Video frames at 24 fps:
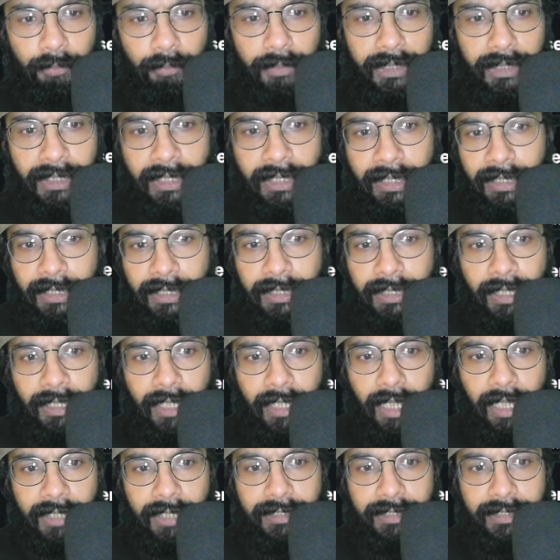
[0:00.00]
be
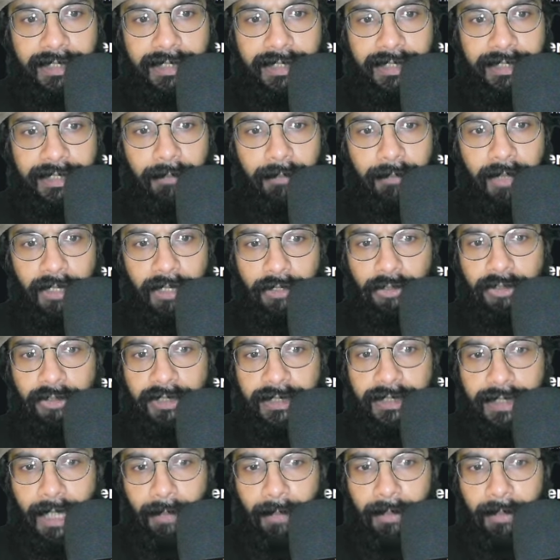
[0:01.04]
uh, system version
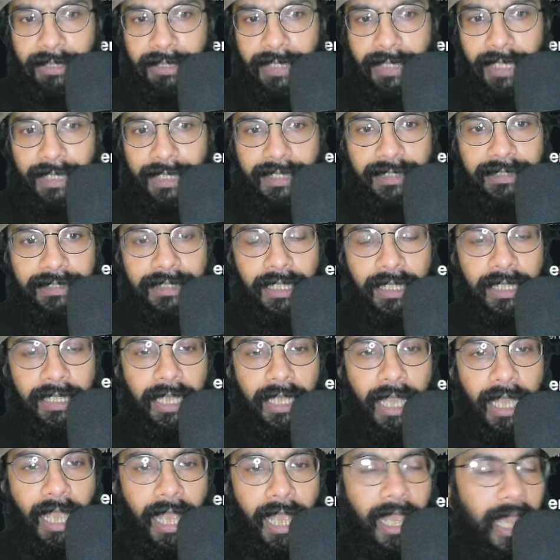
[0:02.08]
7 that is
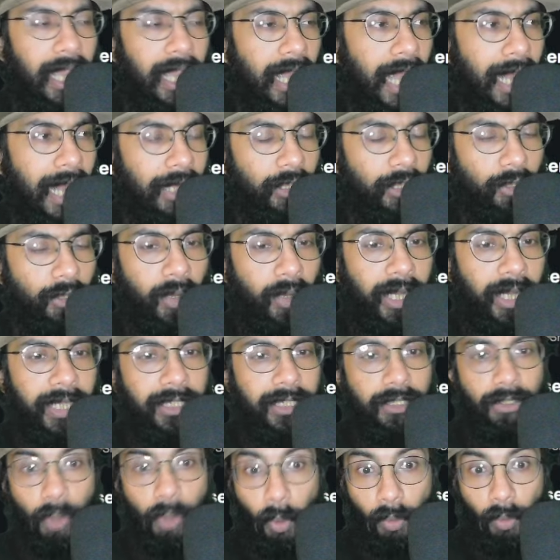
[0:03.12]
uh, Android
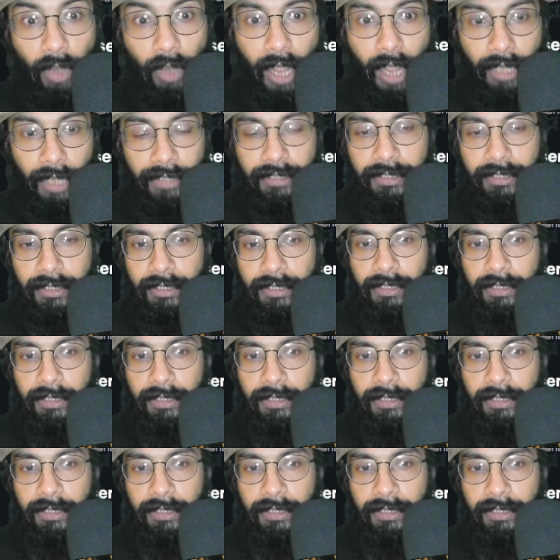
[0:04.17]
Nougat.